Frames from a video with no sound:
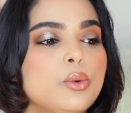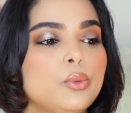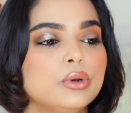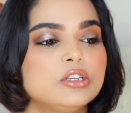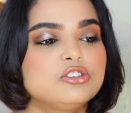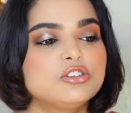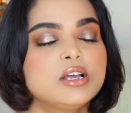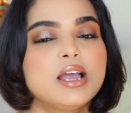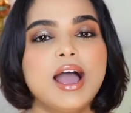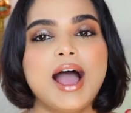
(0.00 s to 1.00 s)
which
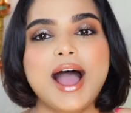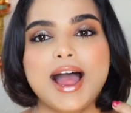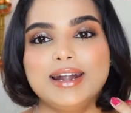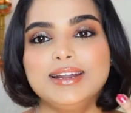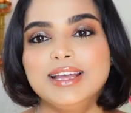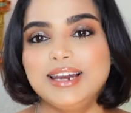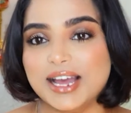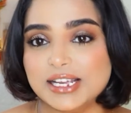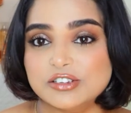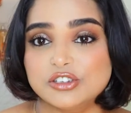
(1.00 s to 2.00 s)
had a
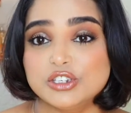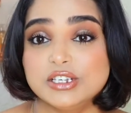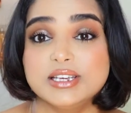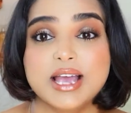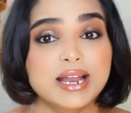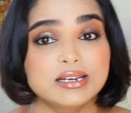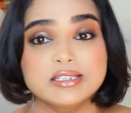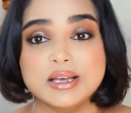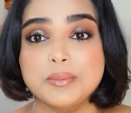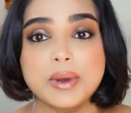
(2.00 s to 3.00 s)
lychee and
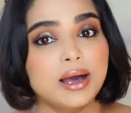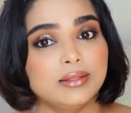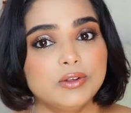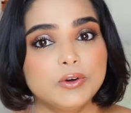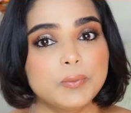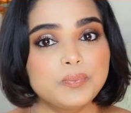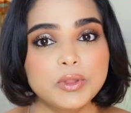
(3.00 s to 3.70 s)
some other,